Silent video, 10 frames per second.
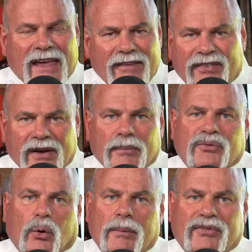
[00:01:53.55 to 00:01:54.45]
If it
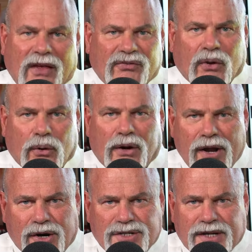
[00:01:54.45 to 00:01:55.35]
absorbs that solar
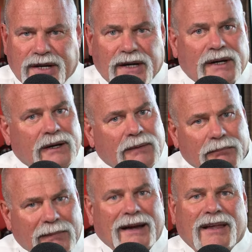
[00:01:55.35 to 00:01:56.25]
energy,
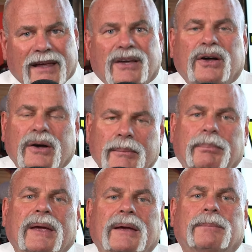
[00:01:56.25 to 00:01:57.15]
man, it could
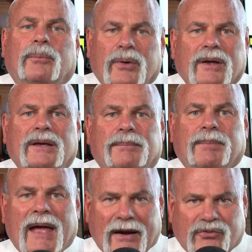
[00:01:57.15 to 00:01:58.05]
be really
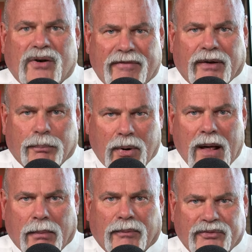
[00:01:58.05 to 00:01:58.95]
catastrophic
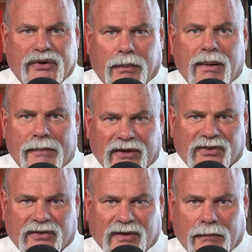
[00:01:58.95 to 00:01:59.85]
problems for your plumbing
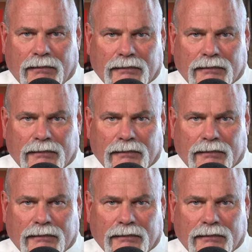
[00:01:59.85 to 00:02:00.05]
system.